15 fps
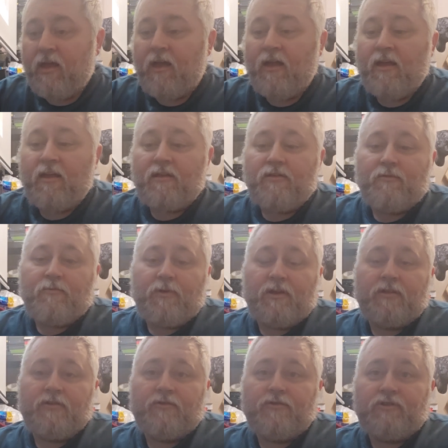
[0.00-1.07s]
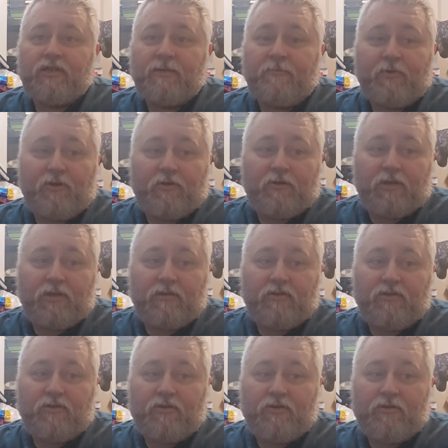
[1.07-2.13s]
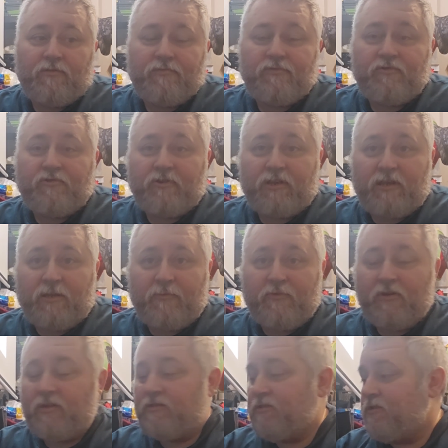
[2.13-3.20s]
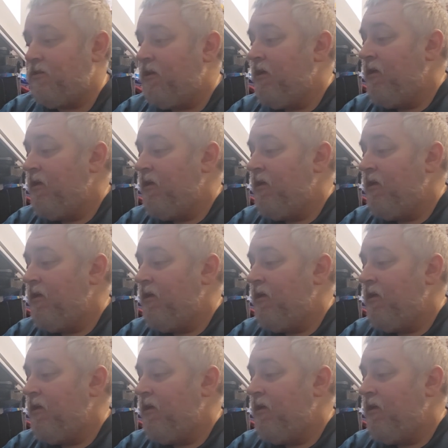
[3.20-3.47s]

on when you're deburring your 3D prints.